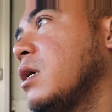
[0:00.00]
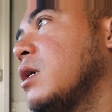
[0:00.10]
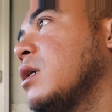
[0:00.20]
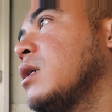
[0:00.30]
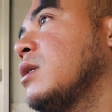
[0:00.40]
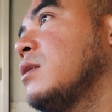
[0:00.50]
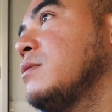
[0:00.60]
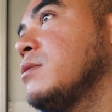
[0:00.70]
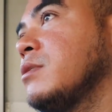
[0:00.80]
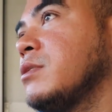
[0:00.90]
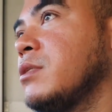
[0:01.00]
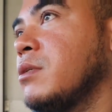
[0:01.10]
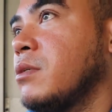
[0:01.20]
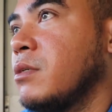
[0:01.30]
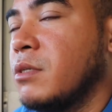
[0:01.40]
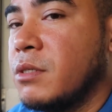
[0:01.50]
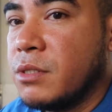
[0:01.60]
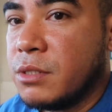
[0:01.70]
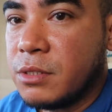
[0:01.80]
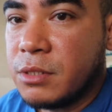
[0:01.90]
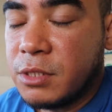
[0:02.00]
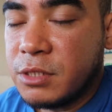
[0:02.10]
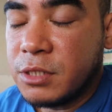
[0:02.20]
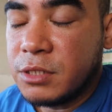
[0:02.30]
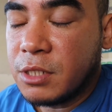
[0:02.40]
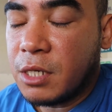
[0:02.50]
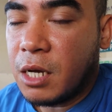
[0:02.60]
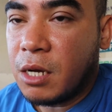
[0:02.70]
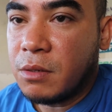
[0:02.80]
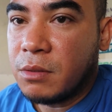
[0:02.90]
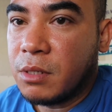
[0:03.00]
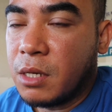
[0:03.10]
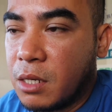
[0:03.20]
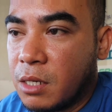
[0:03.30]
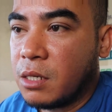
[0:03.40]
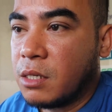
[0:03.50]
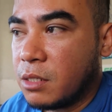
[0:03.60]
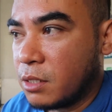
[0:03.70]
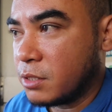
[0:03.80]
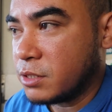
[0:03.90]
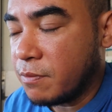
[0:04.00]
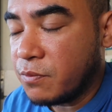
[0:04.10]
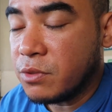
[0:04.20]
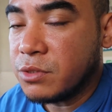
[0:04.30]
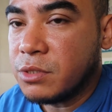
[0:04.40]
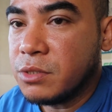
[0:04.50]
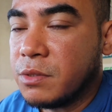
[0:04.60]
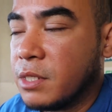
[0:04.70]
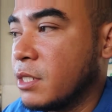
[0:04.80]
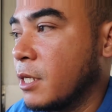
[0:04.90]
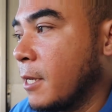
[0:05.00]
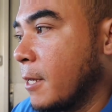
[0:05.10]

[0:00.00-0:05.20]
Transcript: Uh, so this is how uh, simple to do it,